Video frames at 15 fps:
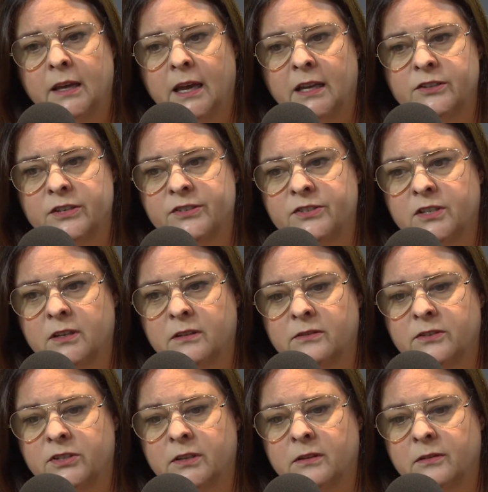just
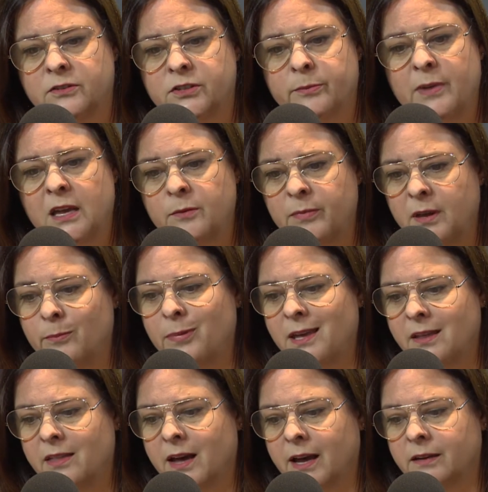to make me
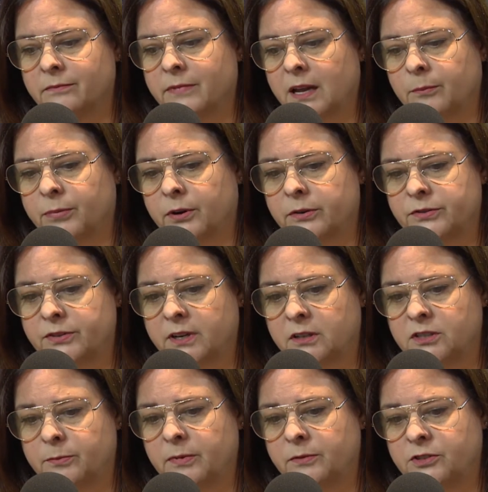be that
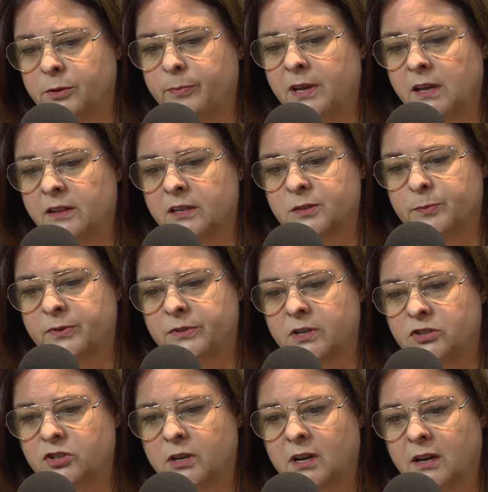person to be in this
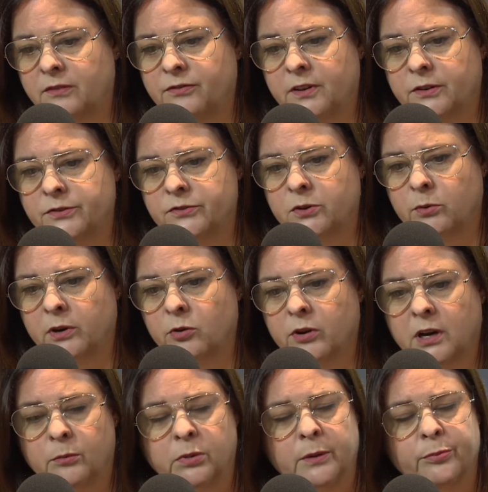position. I feel so
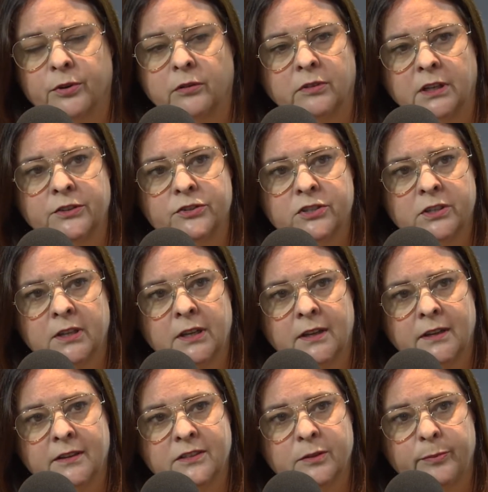incredibly privileged
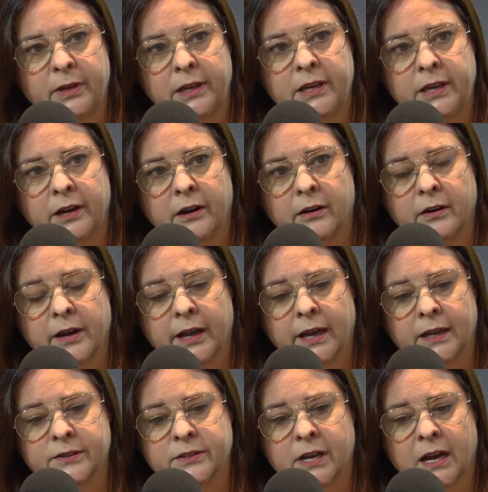to be here,
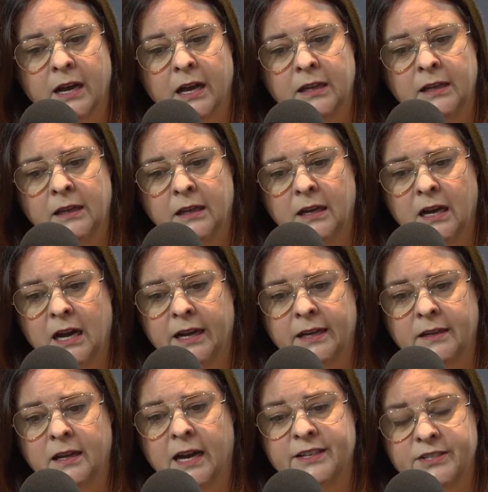and
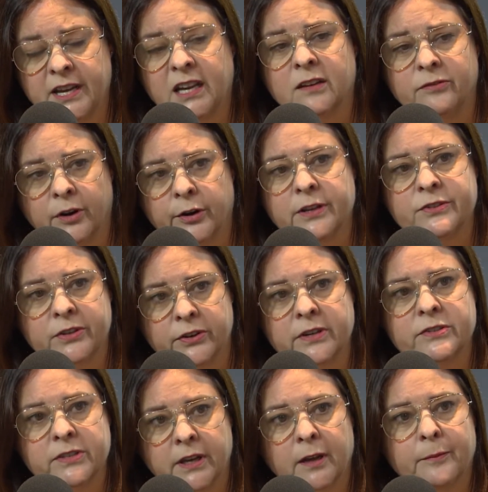I take it very
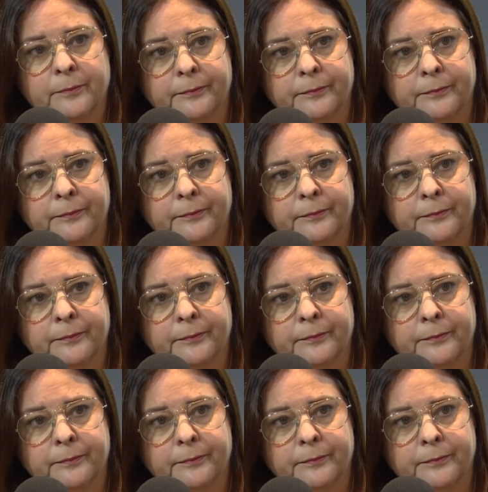seriously.